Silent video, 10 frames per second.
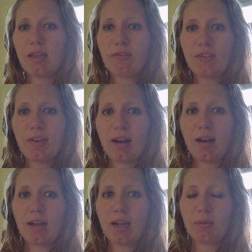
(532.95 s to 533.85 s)
If
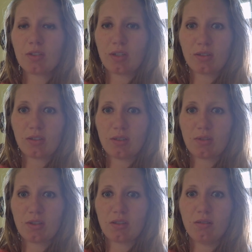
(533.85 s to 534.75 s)
not, I will talk to you
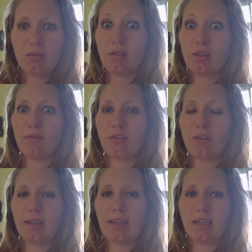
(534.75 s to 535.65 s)
soon. Looking
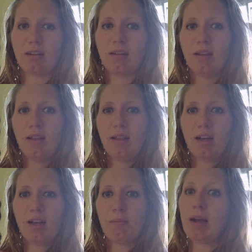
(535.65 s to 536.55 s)
forward to hear
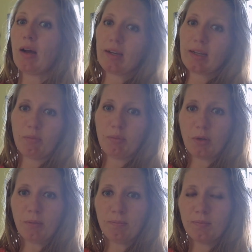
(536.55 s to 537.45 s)
how I can help you
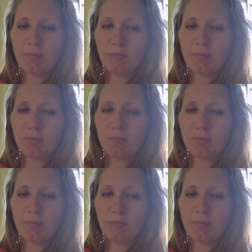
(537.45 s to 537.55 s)
more.